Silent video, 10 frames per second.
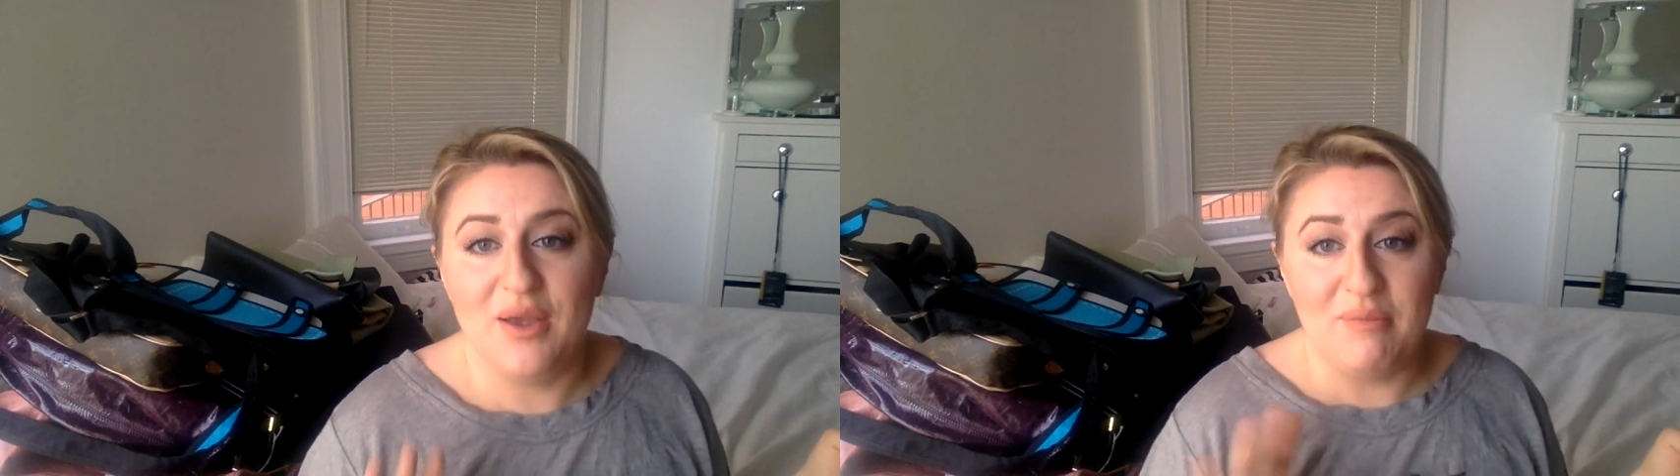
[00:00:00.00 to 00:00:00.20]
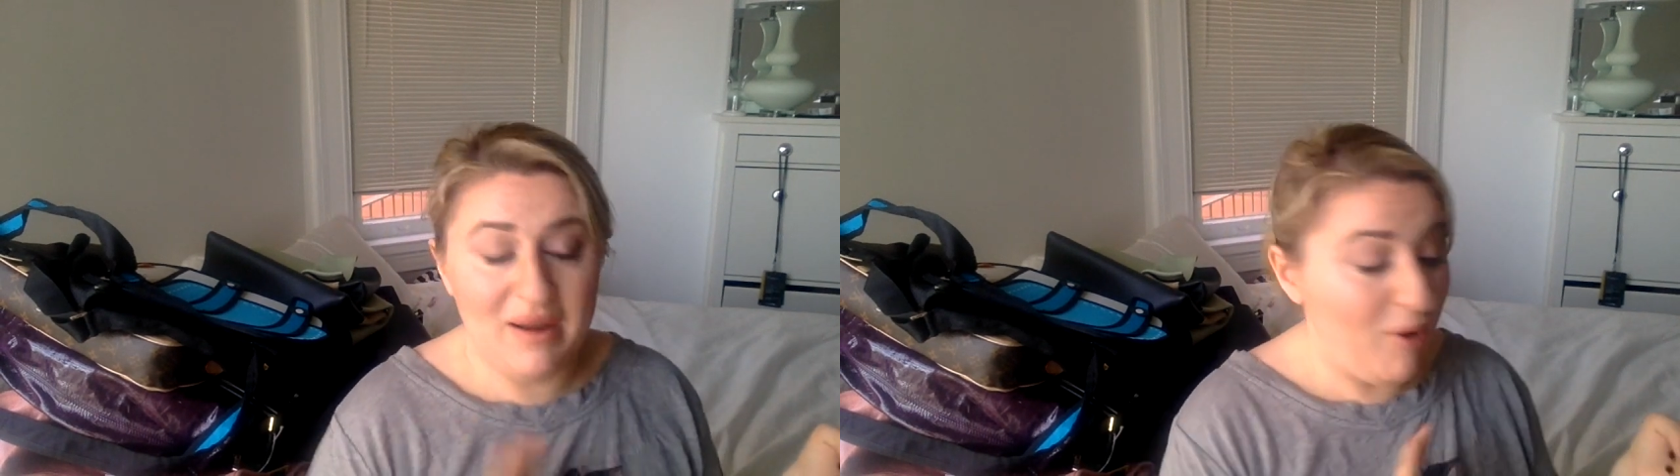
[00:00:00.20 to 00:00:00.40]

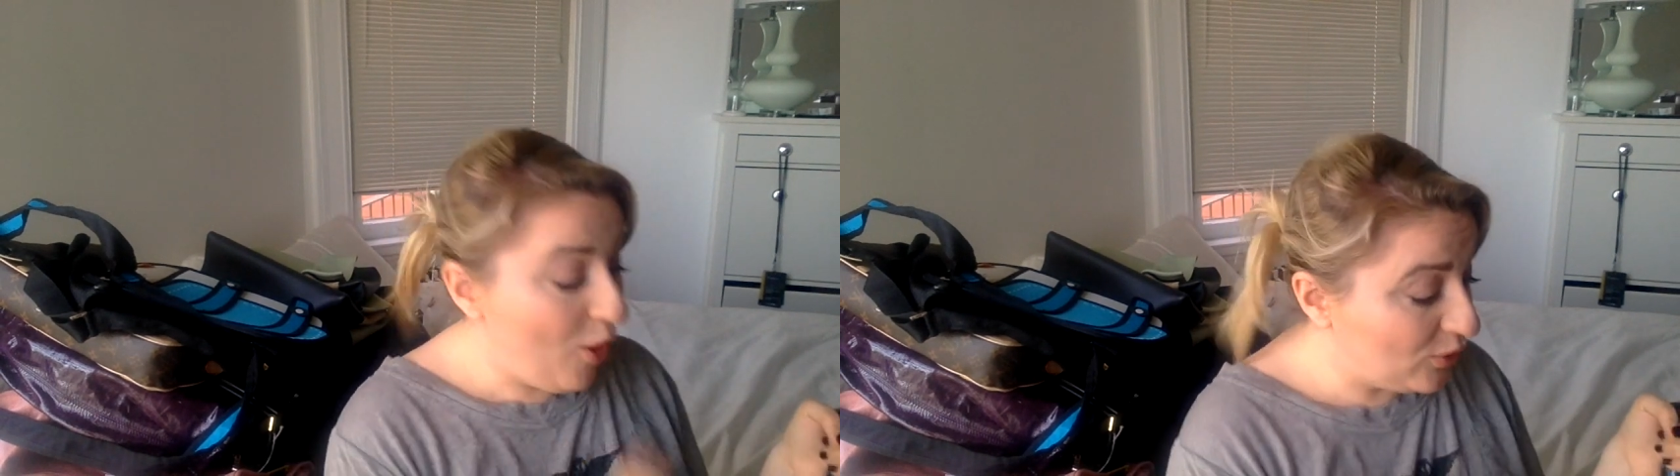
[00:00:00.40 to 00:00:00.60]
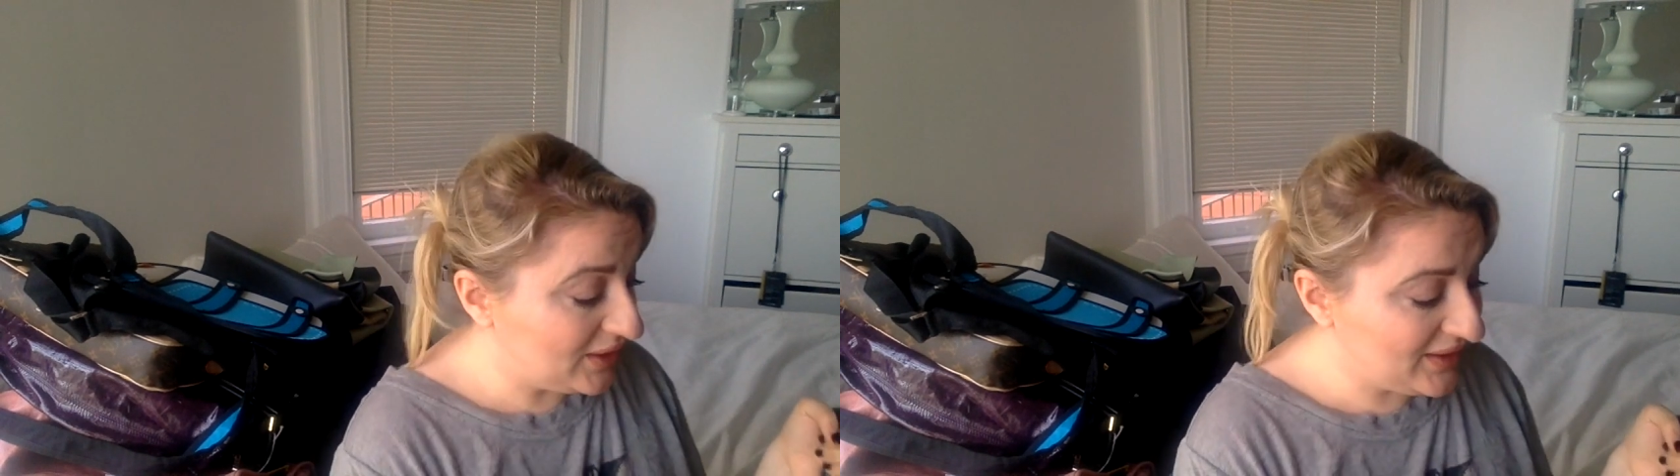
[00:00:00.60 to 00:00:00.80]
but I'm
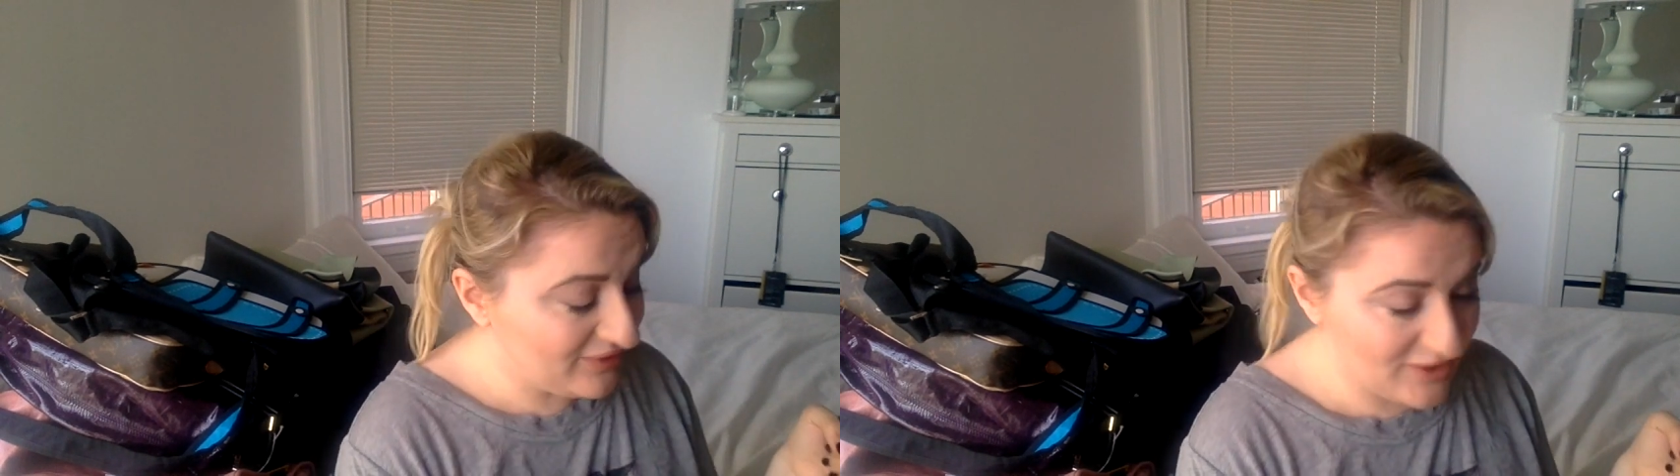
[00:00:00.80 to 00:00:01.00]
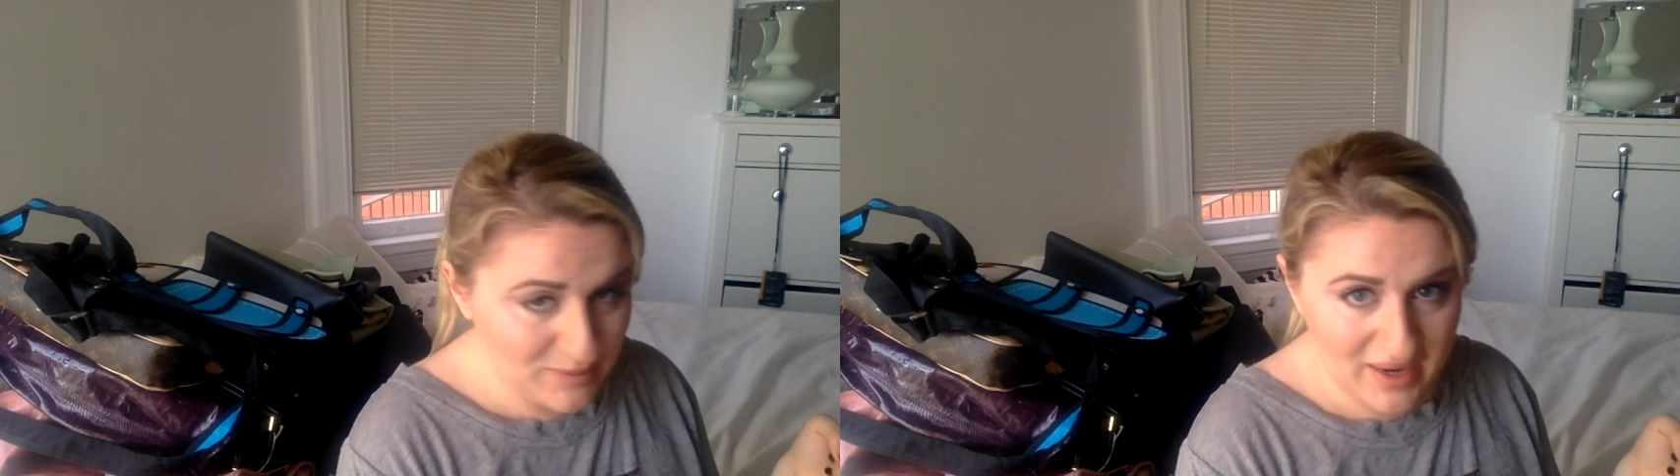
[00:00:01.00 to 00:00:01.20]
holding the
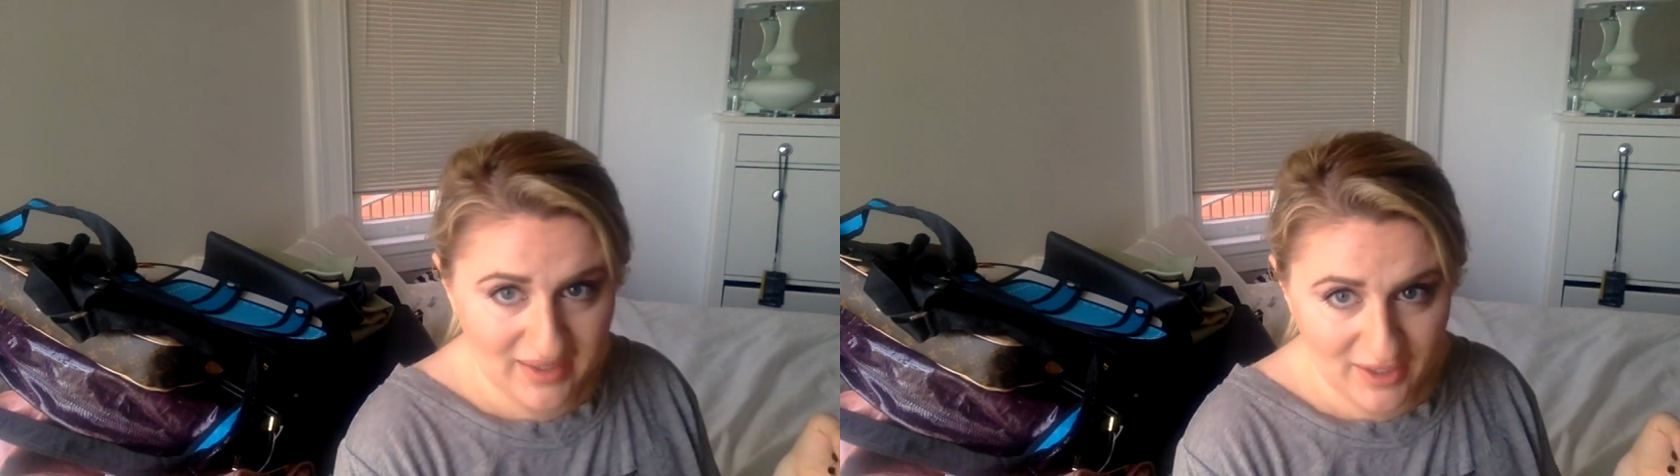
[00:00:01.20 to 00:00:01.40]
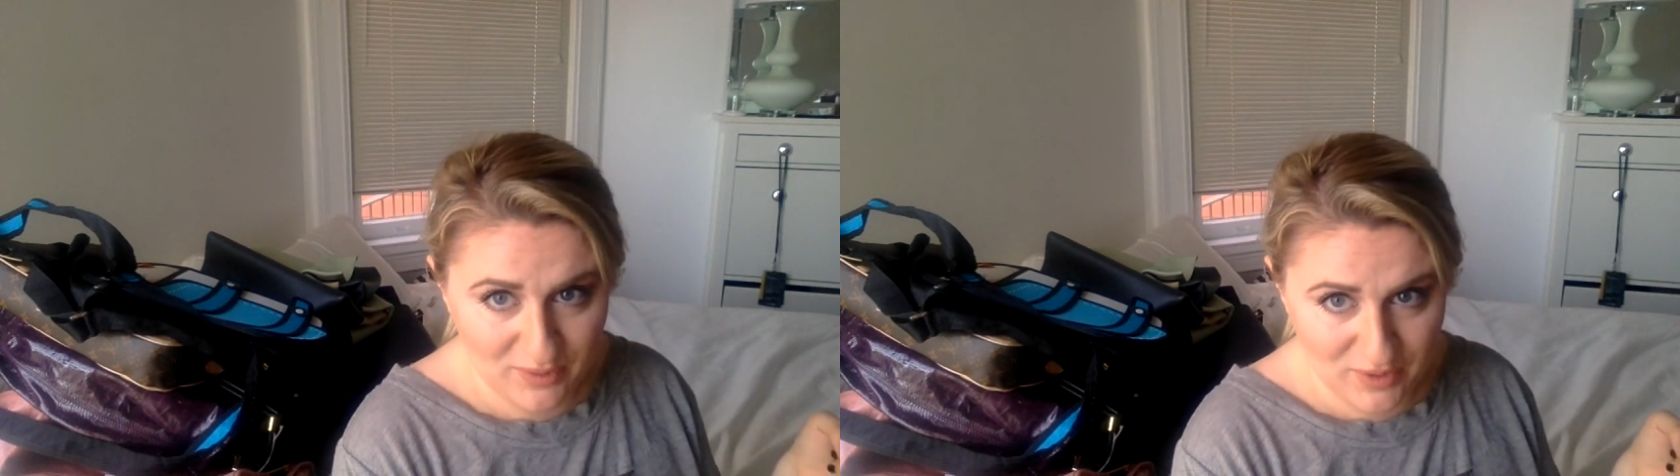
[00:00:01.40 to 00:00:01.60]
first bag
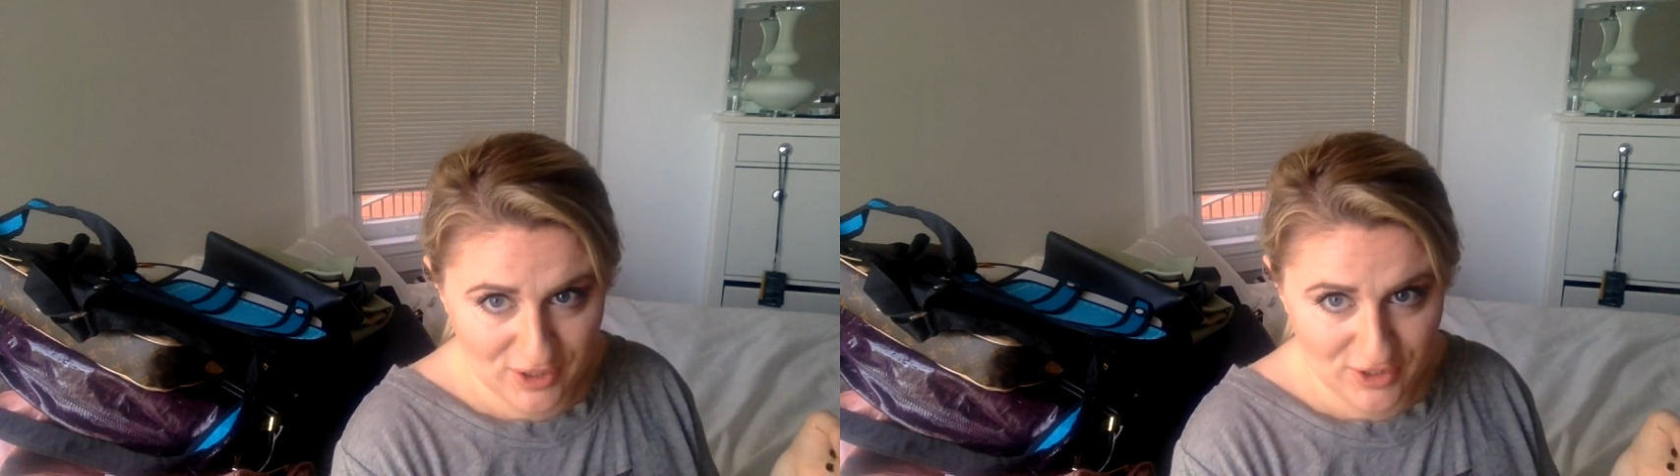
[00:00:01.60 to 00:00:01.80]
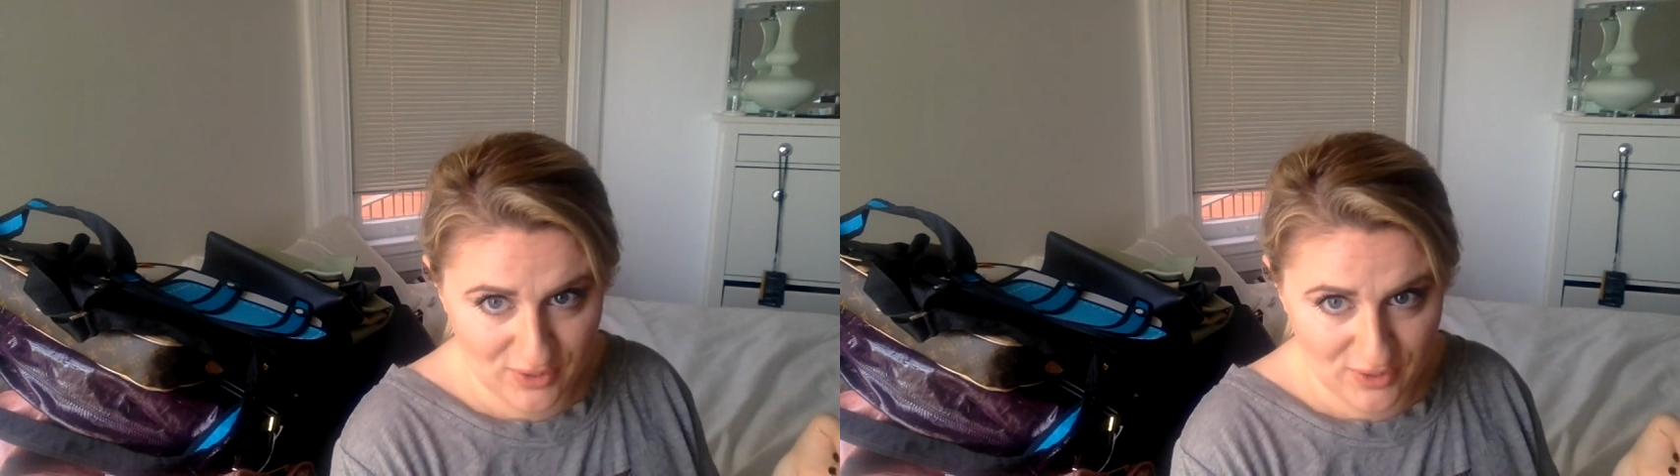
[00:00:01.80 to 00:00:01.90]
that I want to show